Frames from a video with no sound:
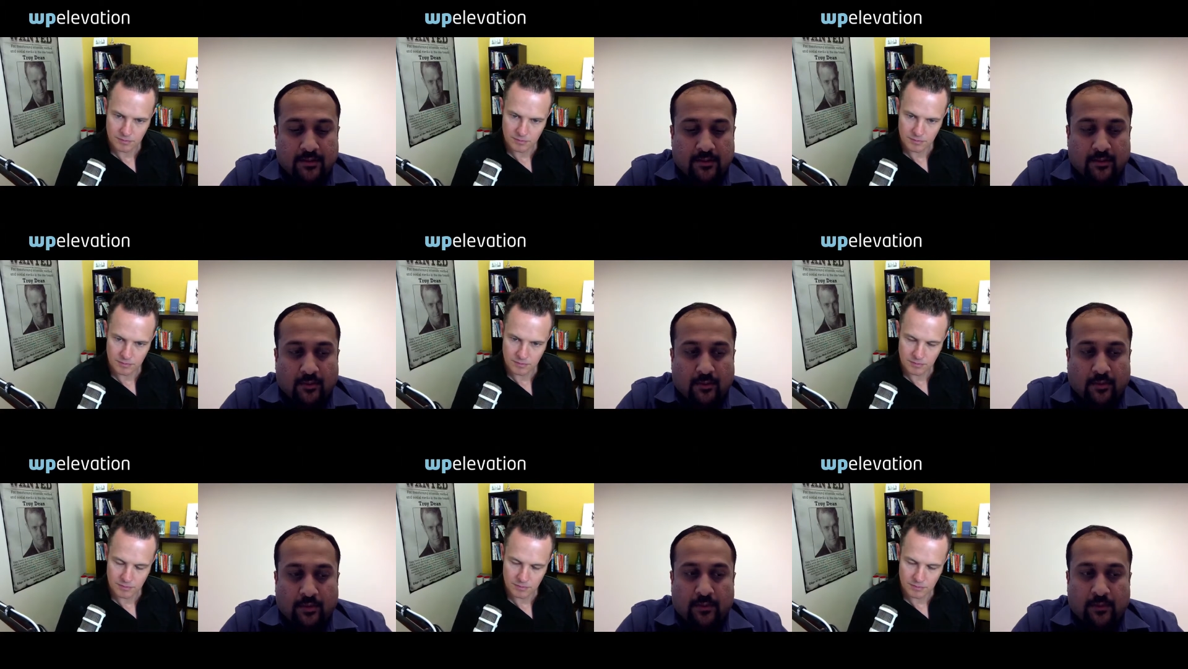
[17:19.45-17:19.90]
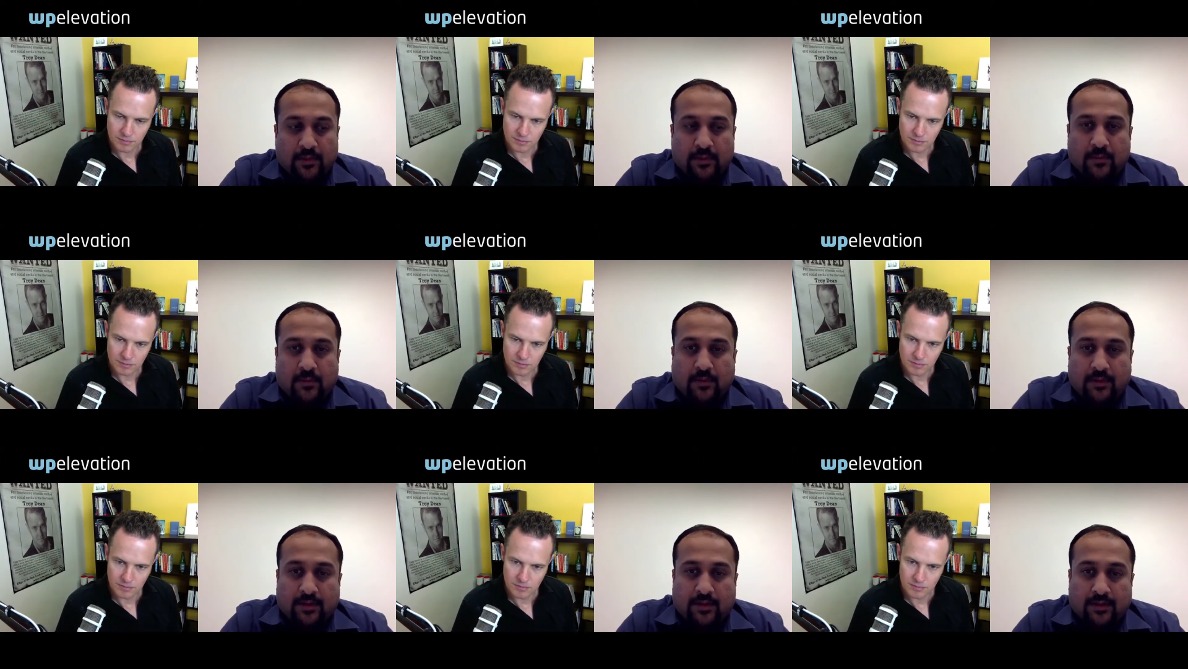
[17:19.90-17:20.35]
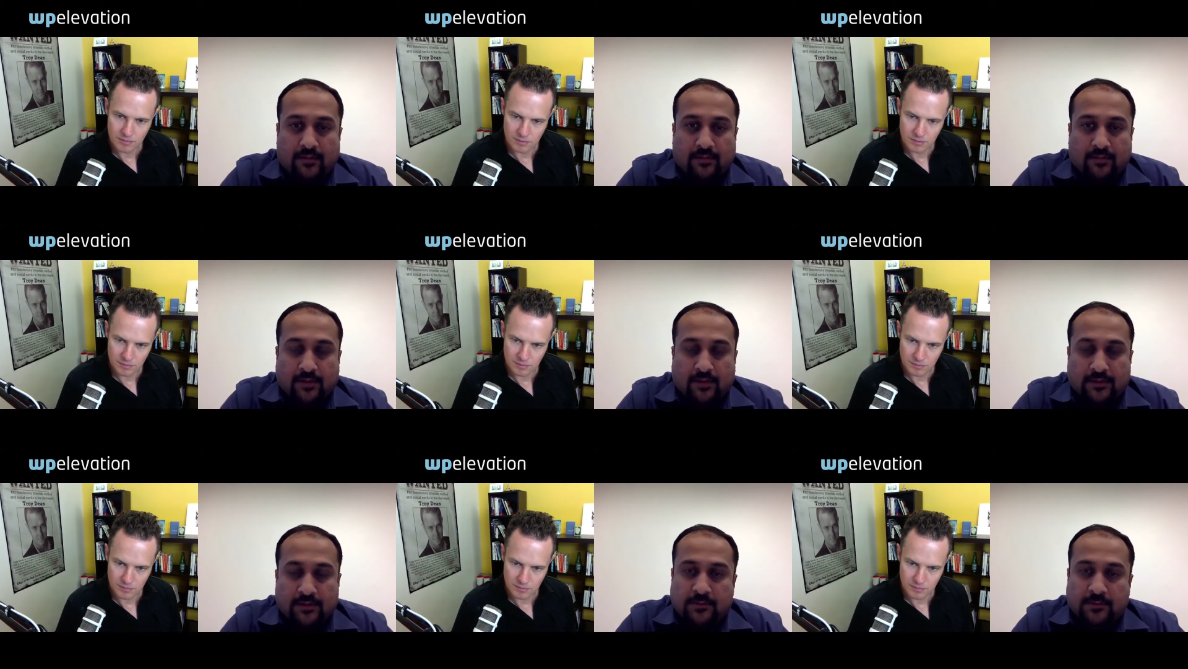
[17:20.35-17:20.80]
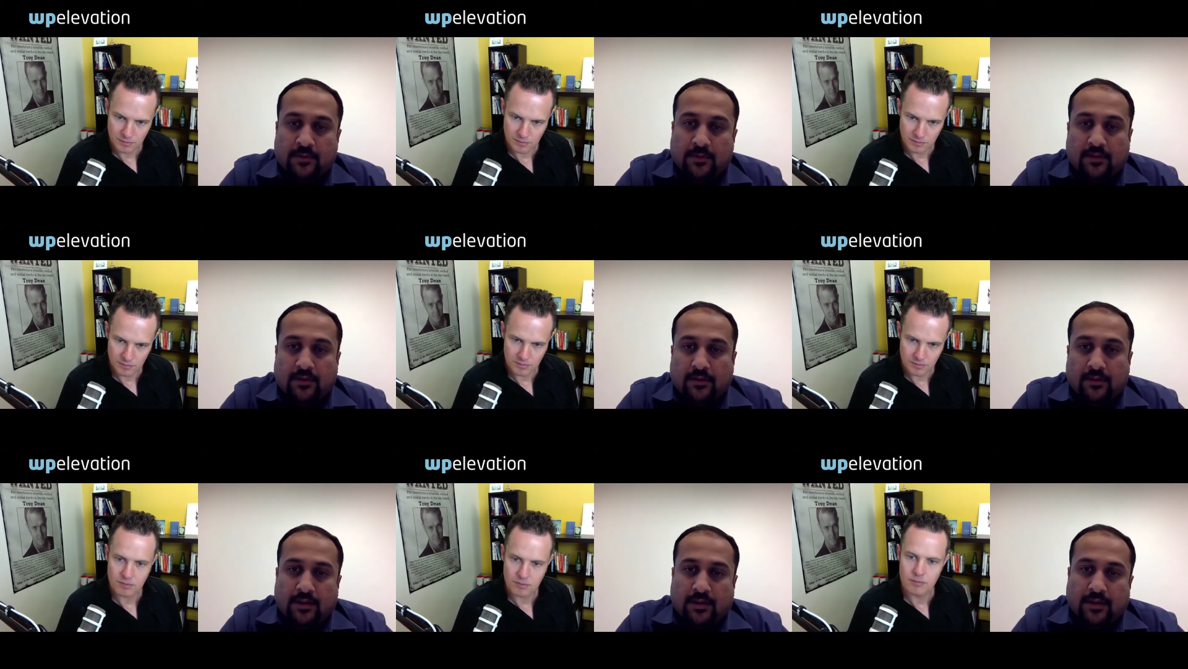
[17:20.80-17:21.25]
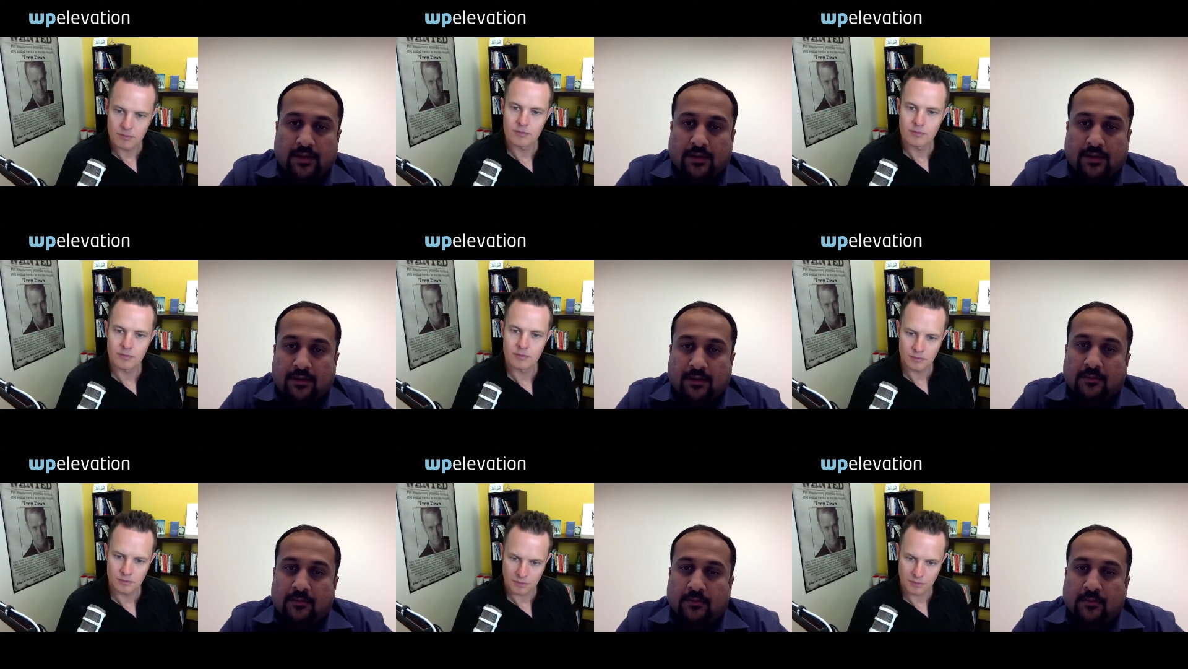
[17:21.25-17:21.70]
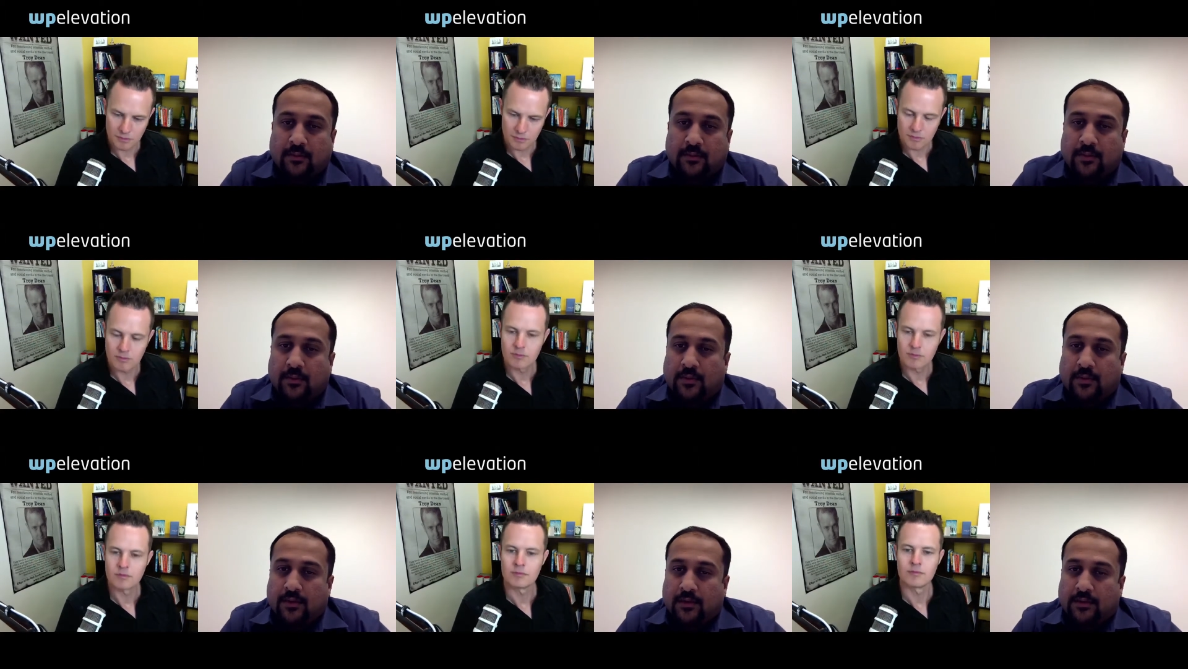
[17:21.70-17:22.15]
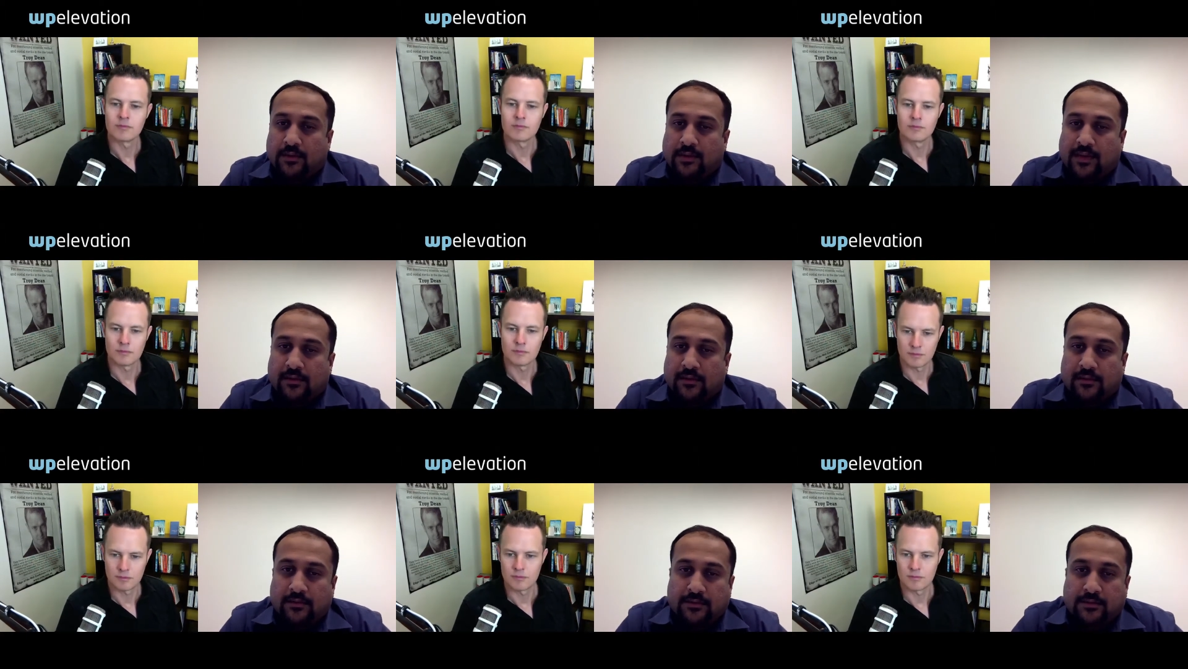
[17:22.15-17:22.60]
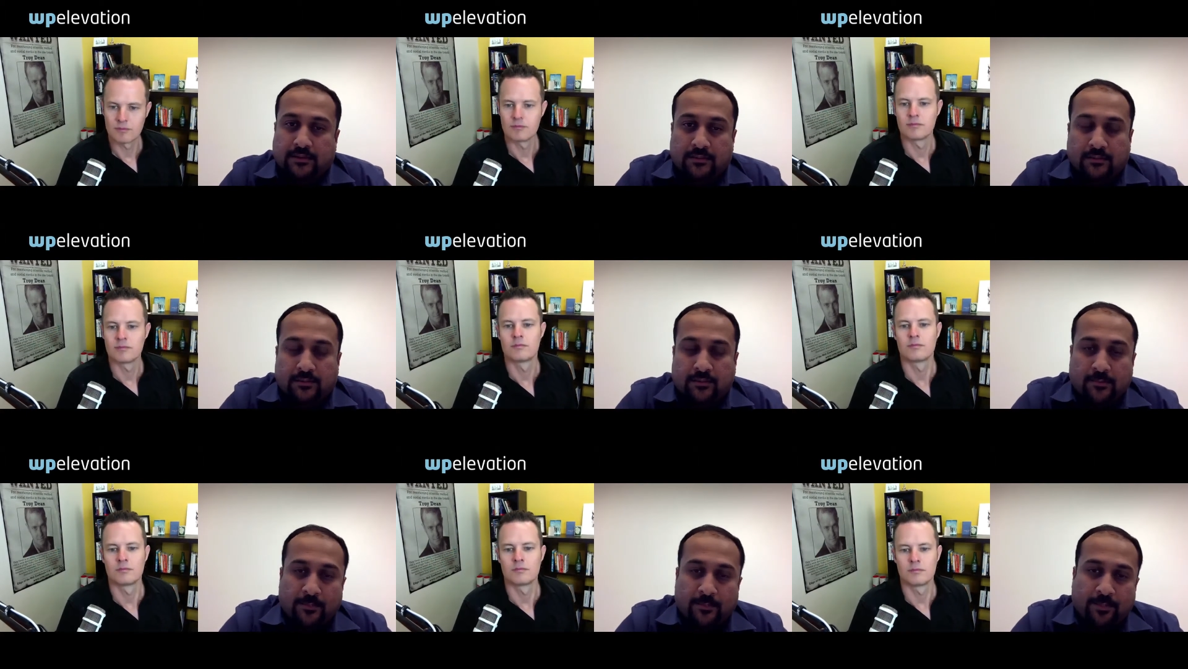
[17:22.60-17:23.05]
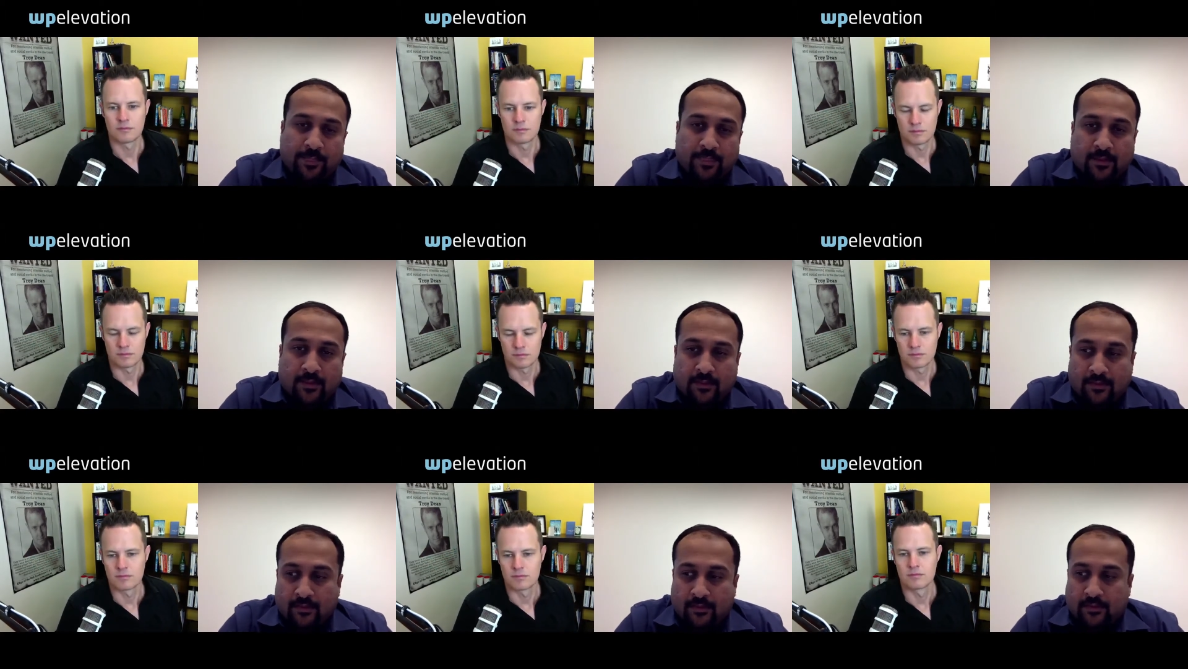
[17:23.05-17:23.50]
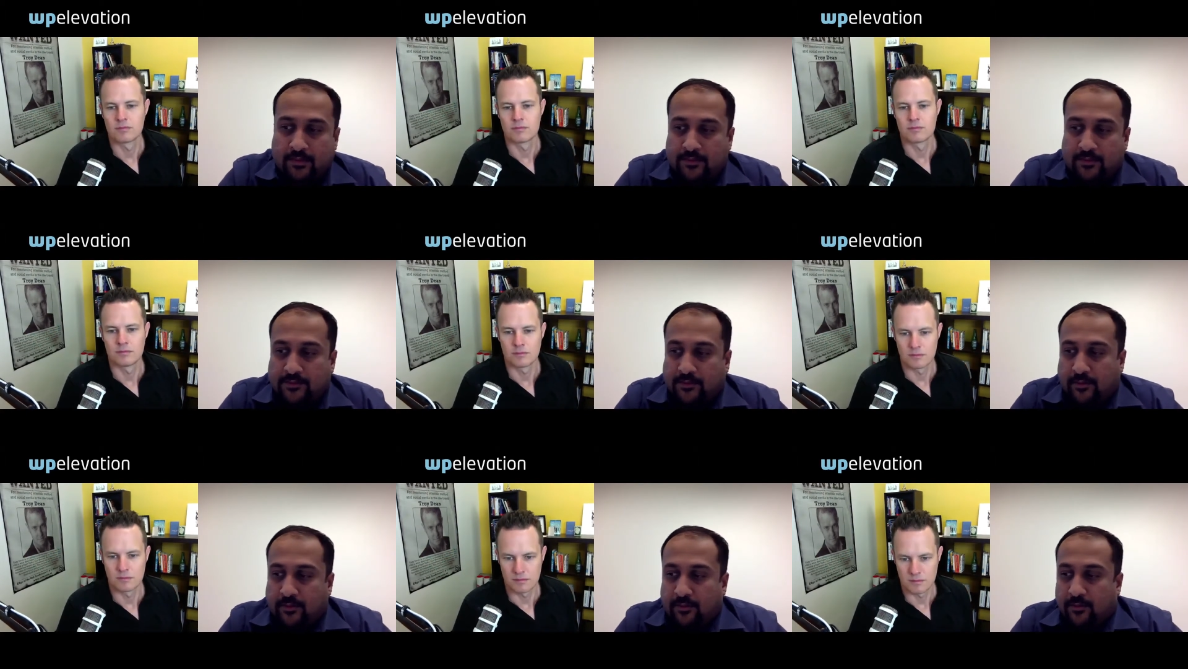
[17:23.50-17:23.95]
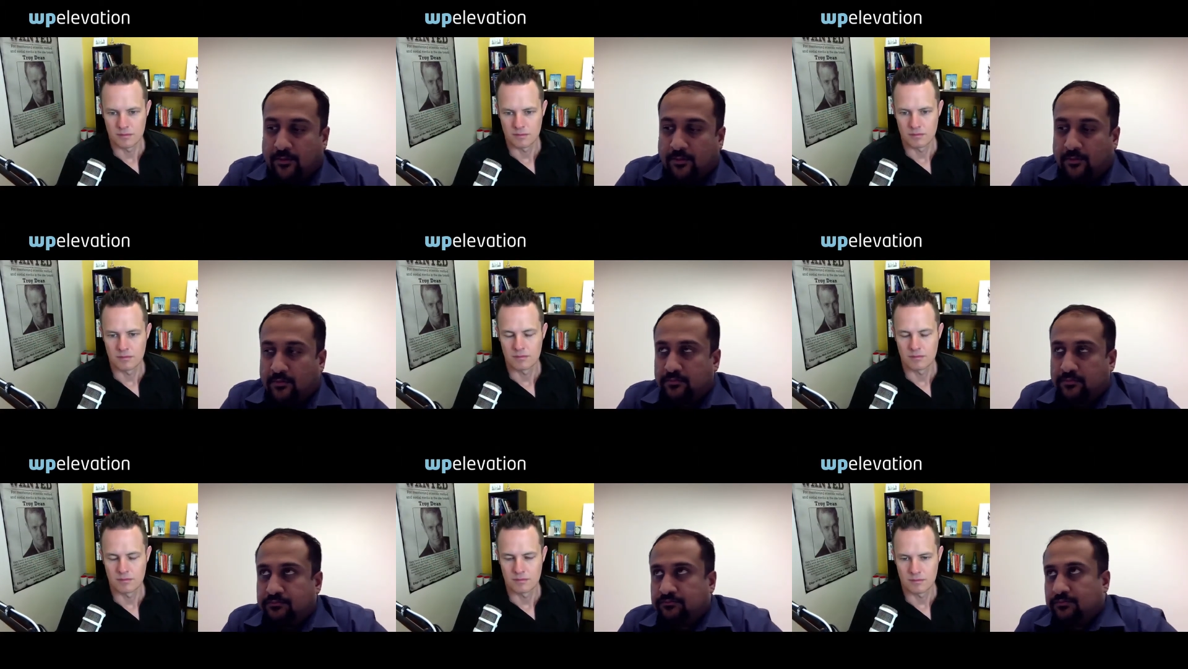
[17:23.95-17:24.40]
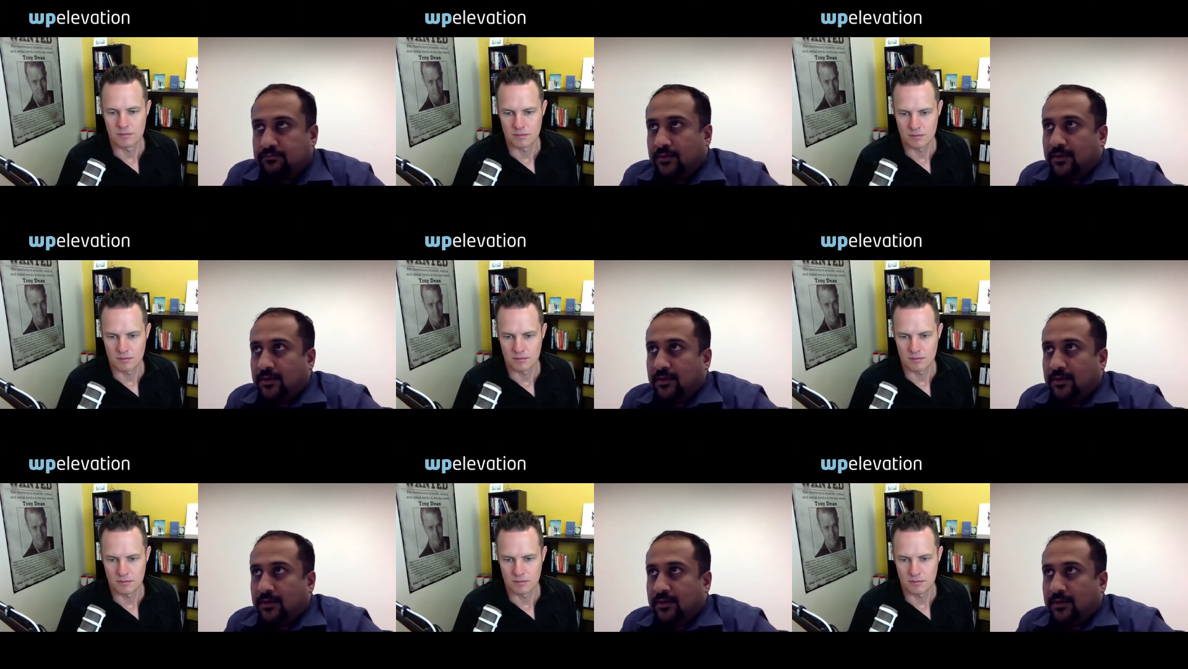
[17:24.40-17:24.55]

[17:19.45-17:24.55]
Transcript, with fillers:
Speaker 1: what do we want out of a customer, and who do we want to cater to? So,